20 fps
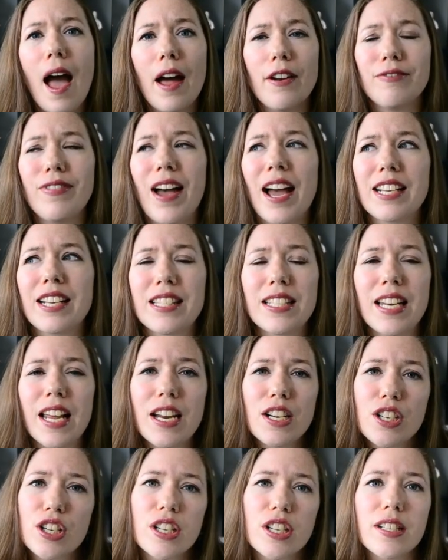and
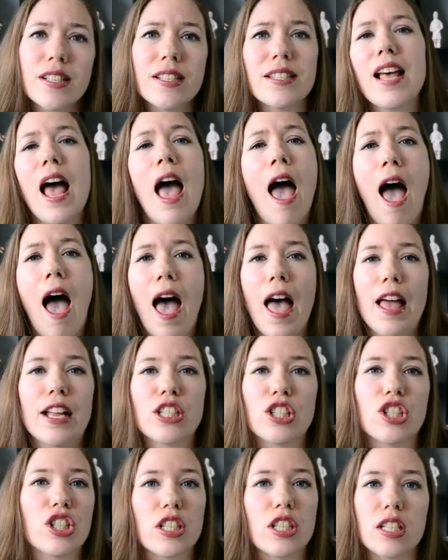vaccinations
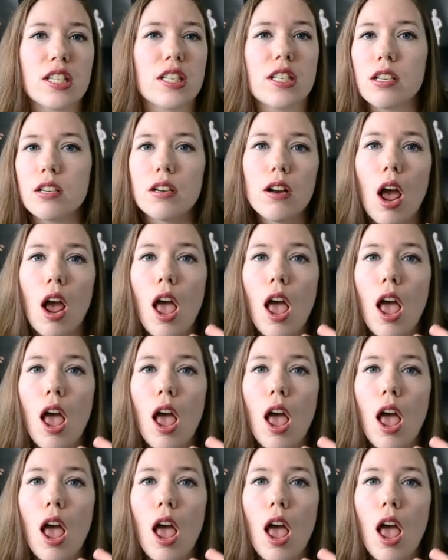and just